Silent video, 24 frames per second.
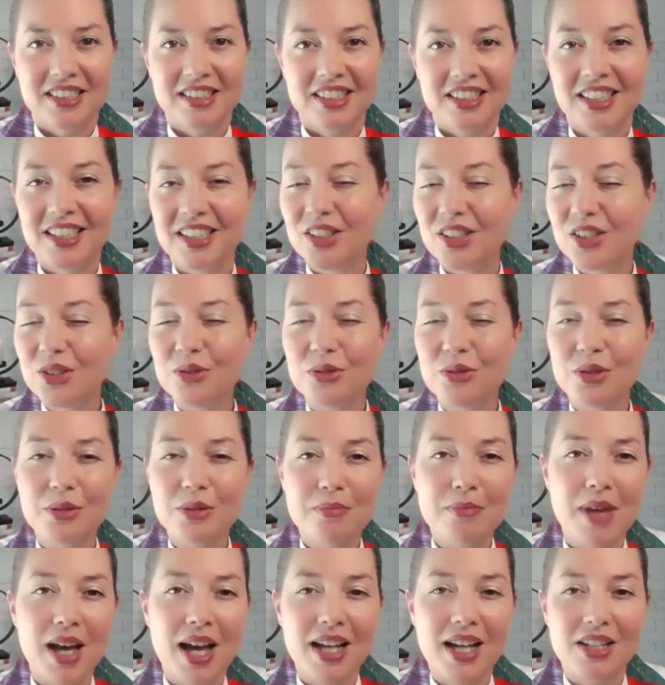Can you
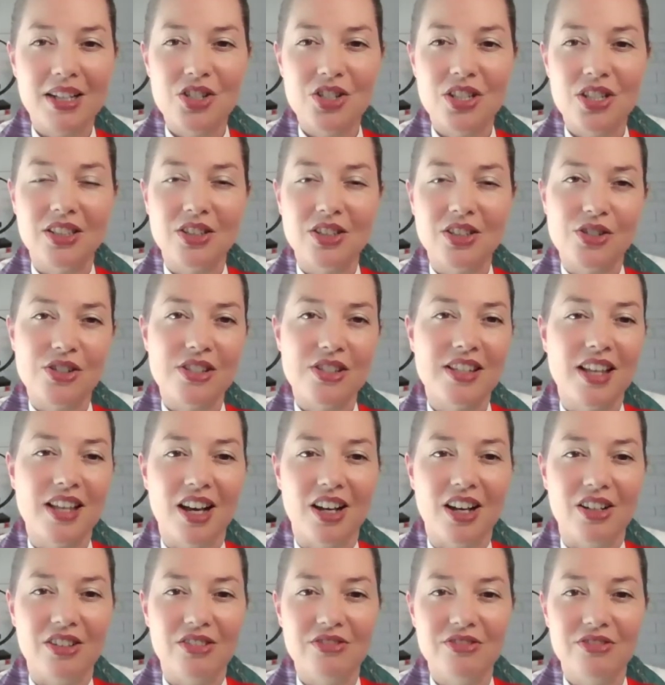imagine
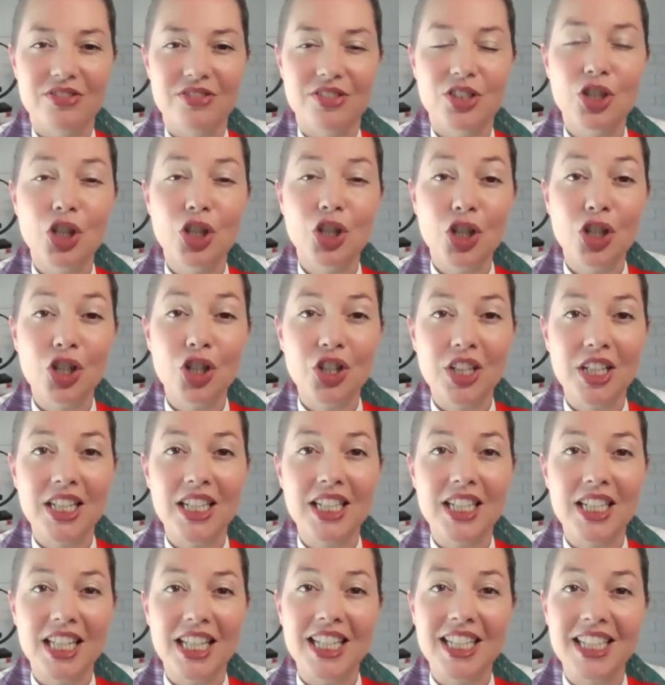yourself
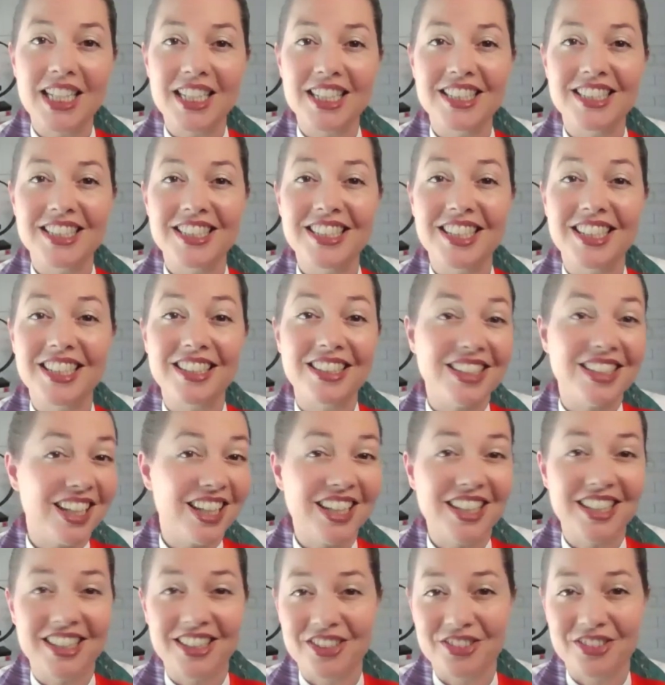turning into
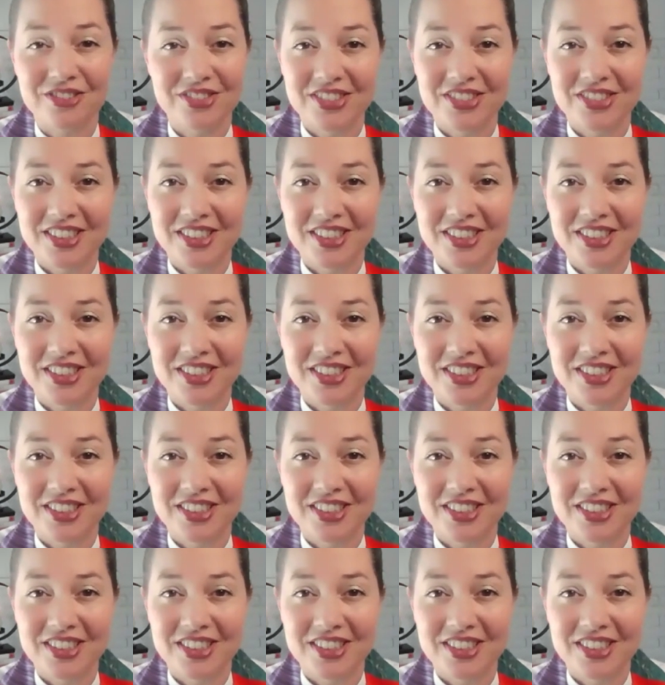love,